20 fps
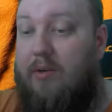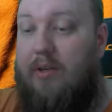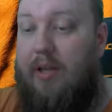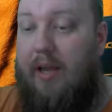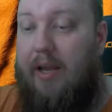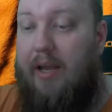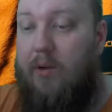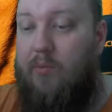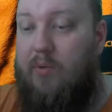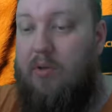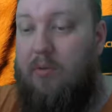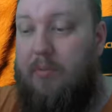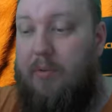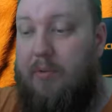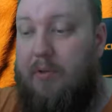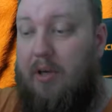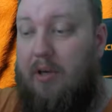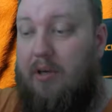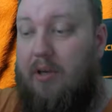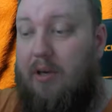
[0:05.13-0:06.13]
today we'll
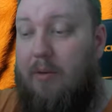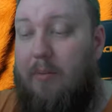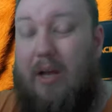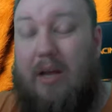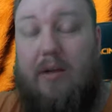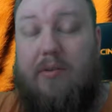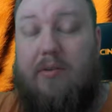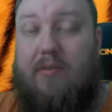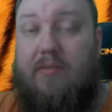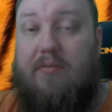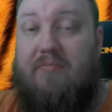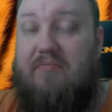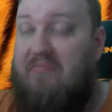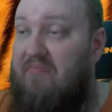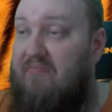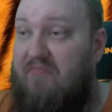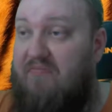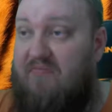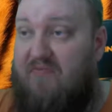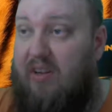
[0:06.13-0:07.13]
be talking about
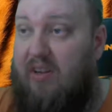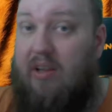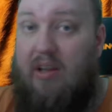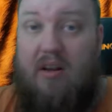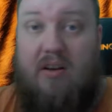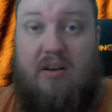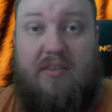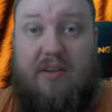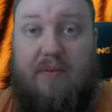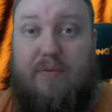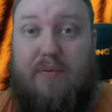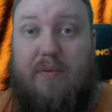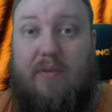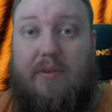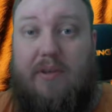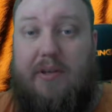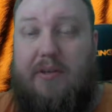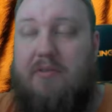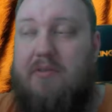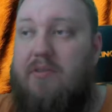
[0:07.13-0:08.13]
a lot of
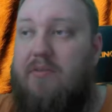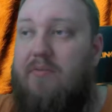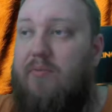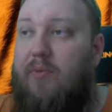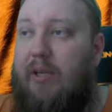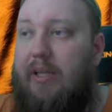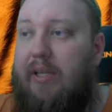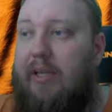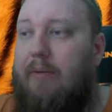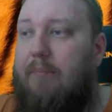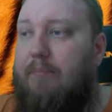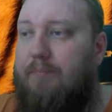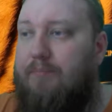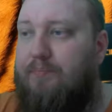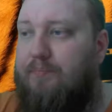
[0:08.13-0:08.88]
different things, really.